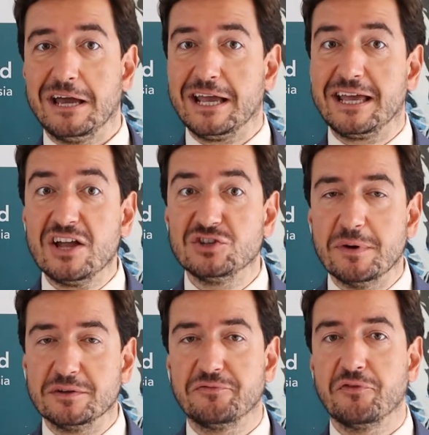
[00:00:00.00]

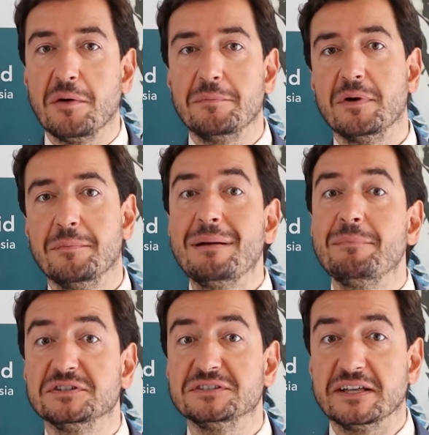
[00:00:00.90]
engagement from
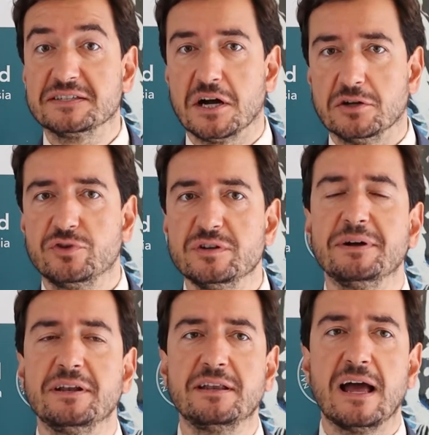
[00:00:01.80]
member states countries,
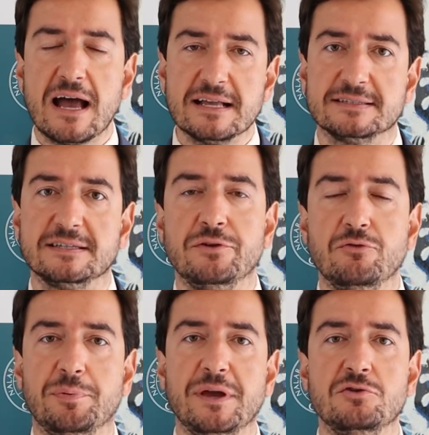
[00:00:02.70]
but it has a
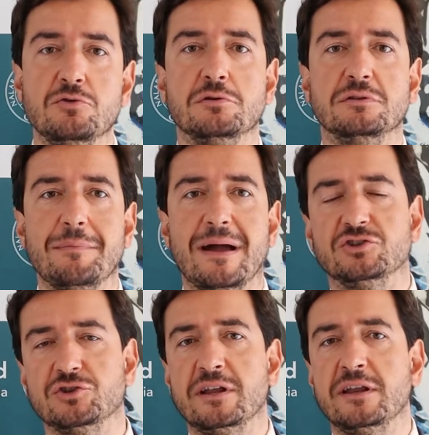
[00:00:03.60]
European Union
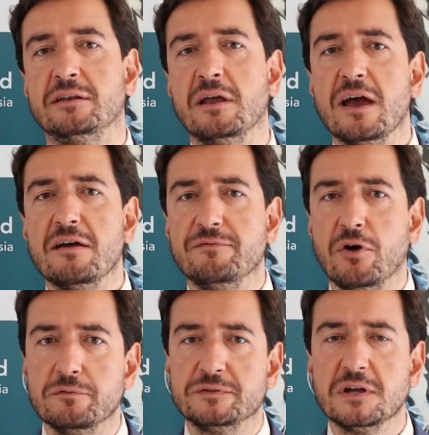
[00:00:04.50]
dimension, and it
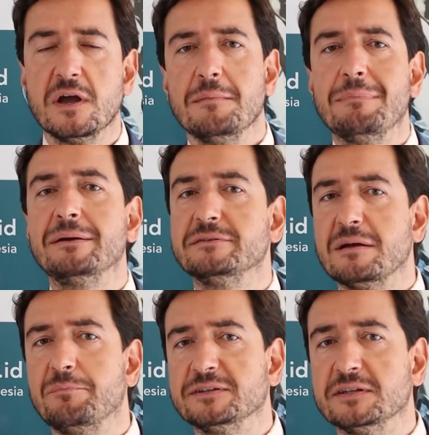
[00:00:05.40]
involves
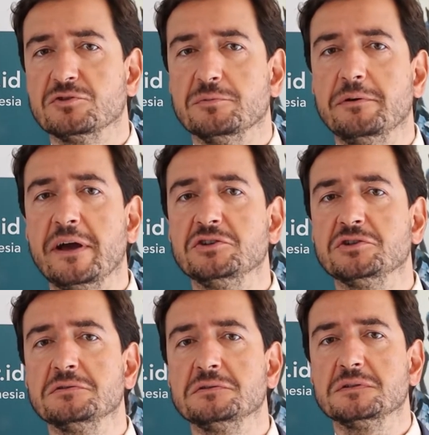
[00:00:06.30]
maritime presence
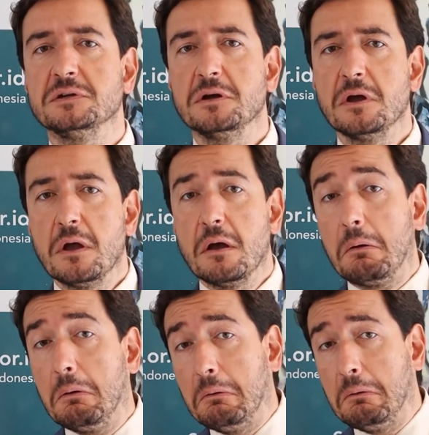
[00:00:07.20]
operations,
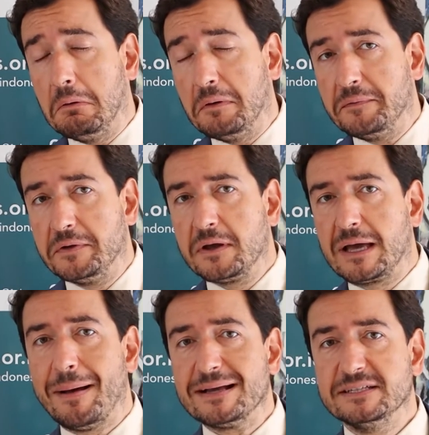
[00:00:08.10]

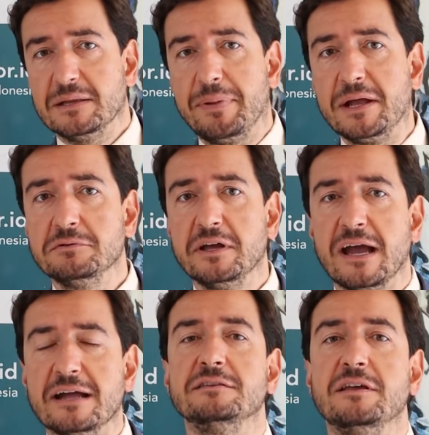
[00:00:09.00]
capacity
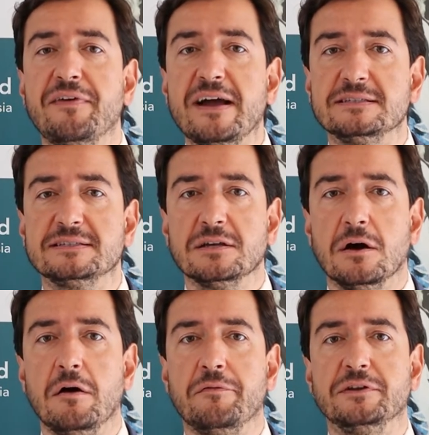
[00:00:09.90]
building and defense
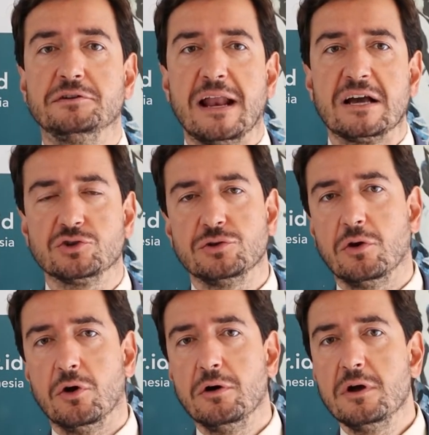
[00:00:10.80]
of international
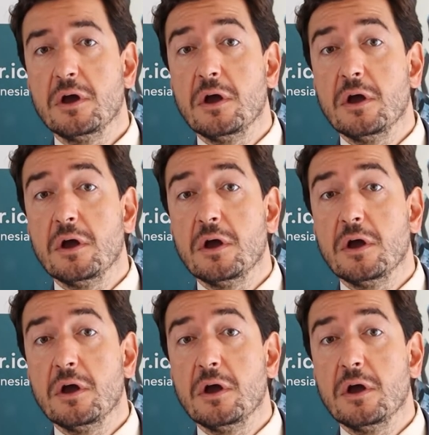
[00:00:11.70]
law.